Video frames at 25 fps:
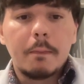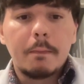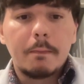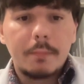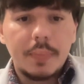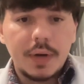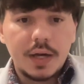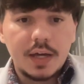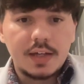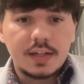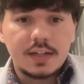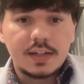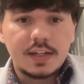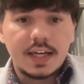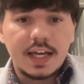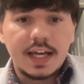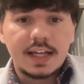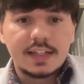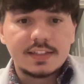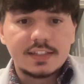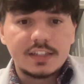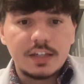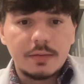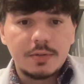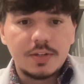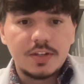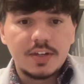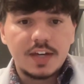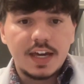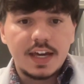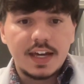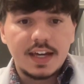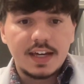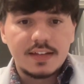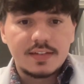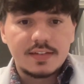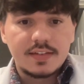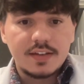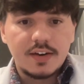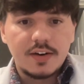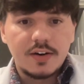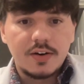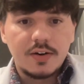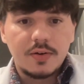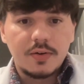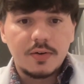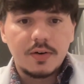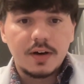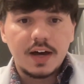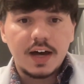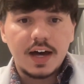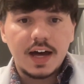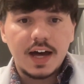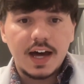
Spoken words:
but SWASO,